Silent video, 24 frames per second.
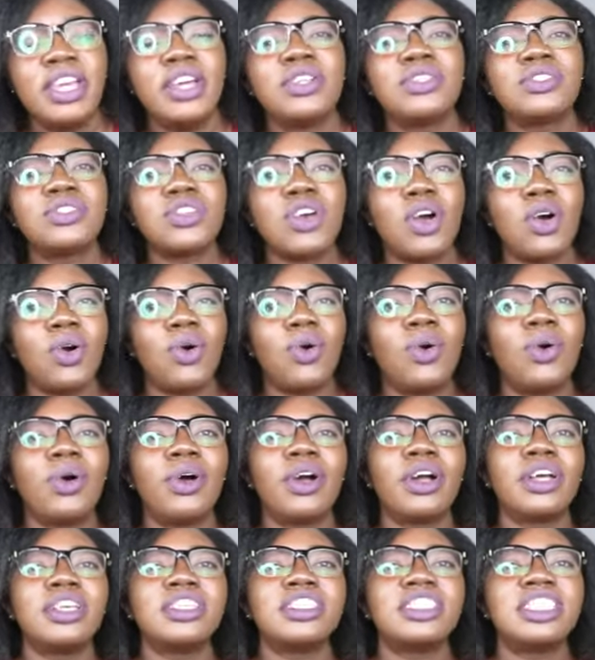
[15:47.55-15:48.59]
So
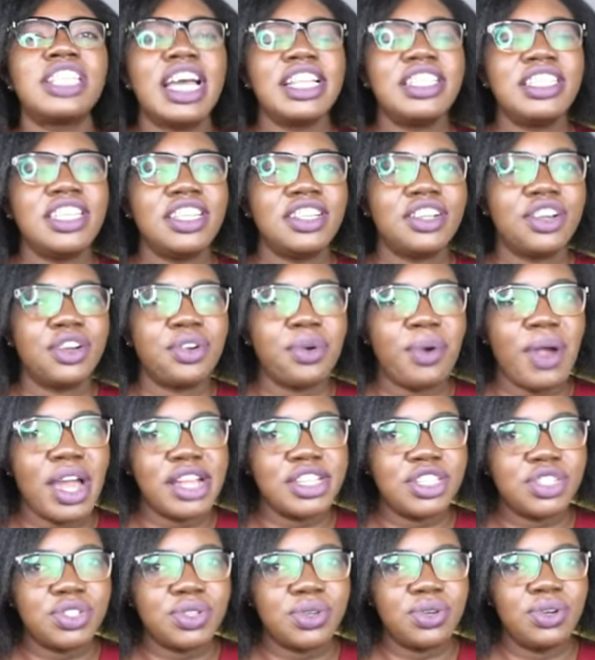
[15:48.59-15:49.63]
starting
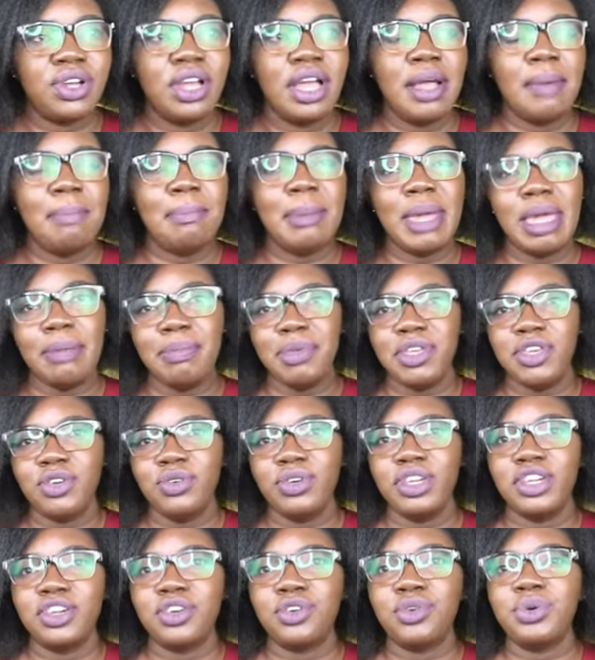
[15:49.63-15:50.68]
gradual, maybe you
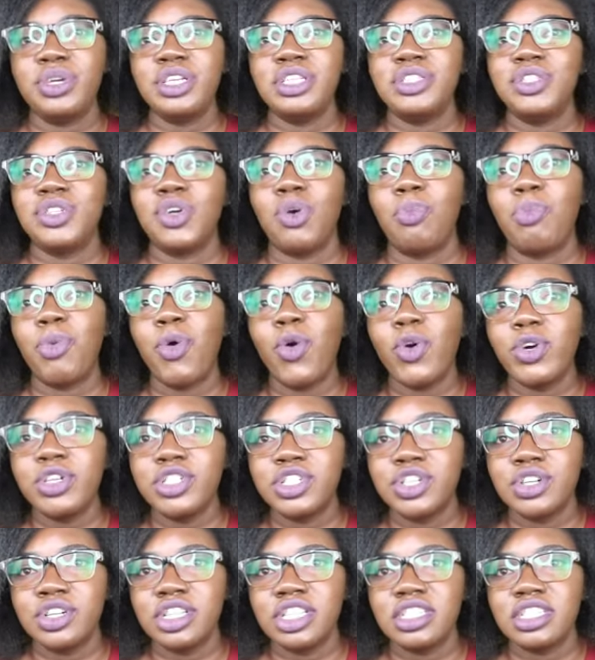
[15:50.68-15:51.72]
increase your
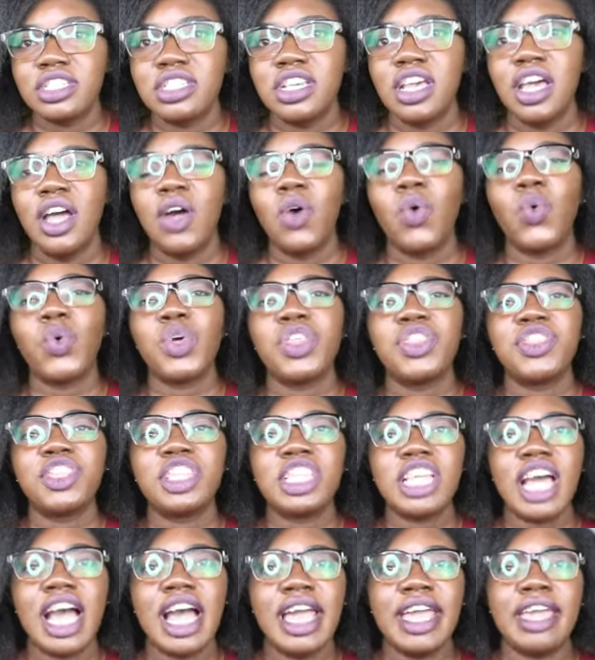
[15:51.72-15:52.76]
portions. With
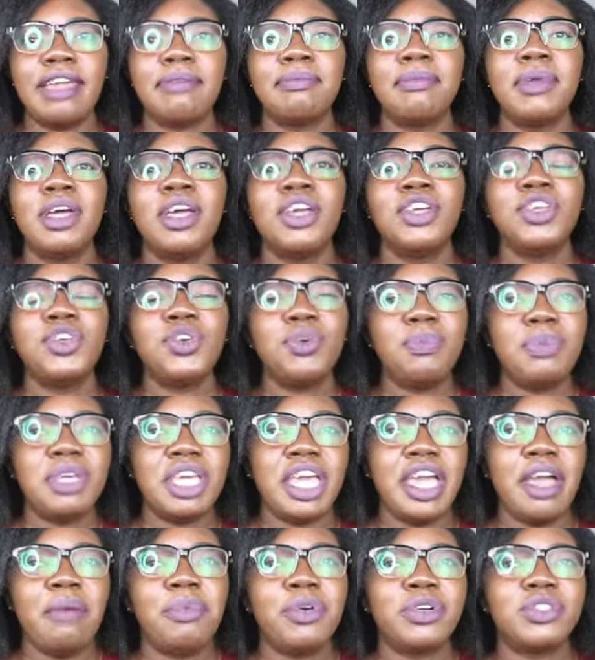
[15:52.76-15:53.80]
time, you'll
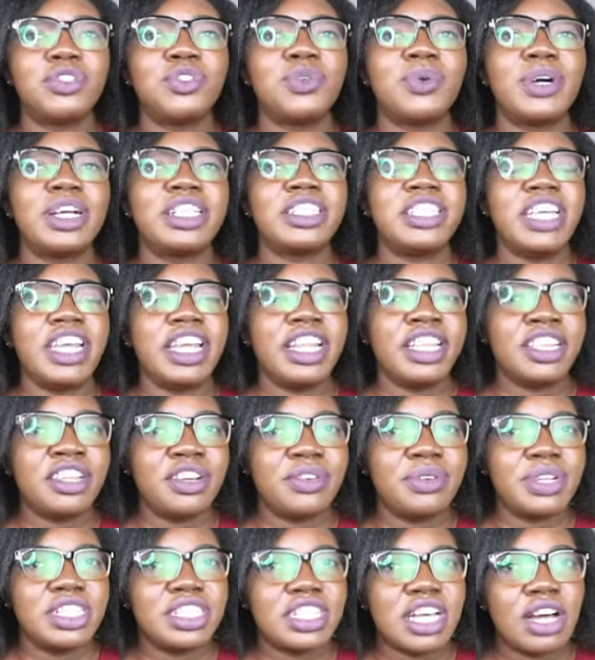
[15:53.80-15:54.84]
be able to attain
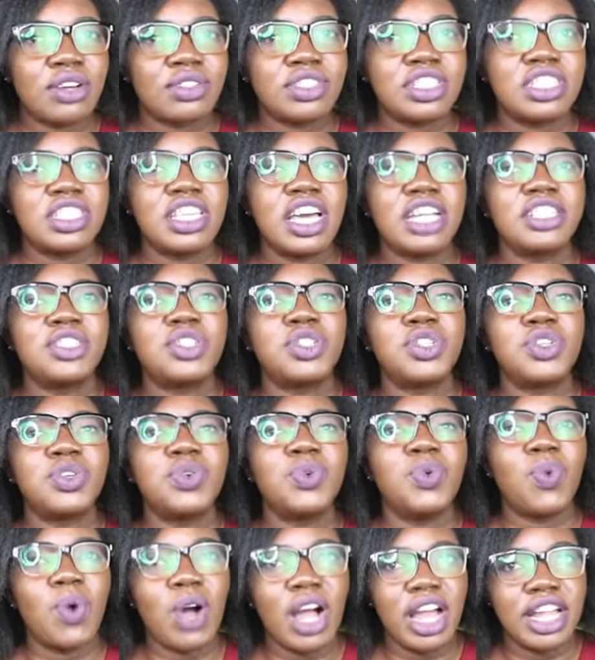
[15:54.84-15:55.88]
the results that you
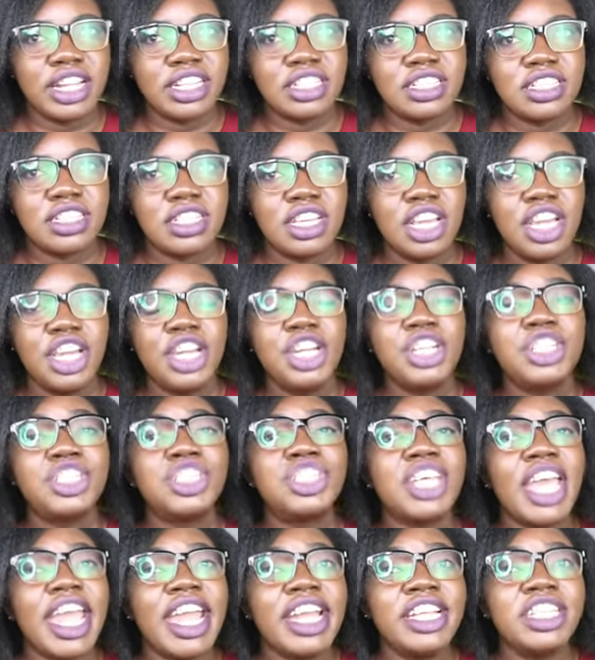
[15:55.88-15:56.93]
want.
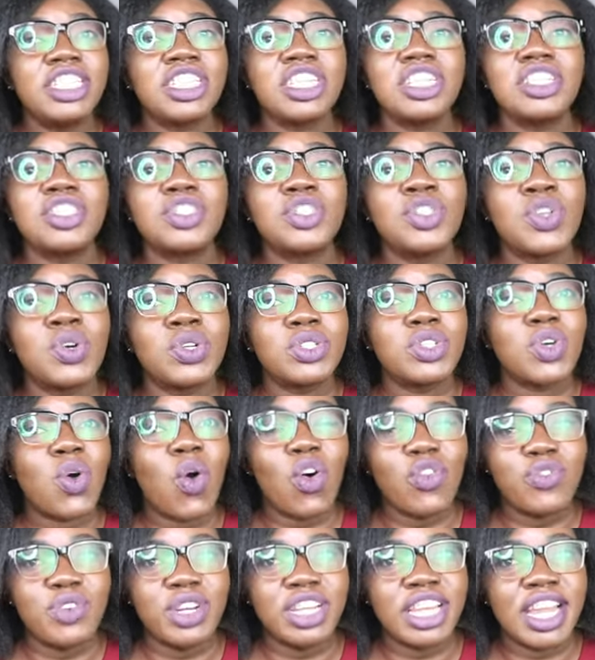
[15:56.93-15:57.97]
Change is not
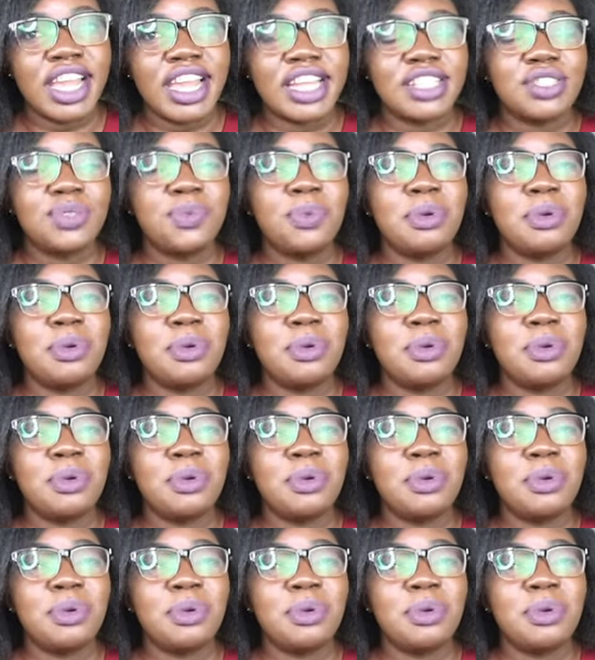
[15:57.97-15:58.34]
overnight.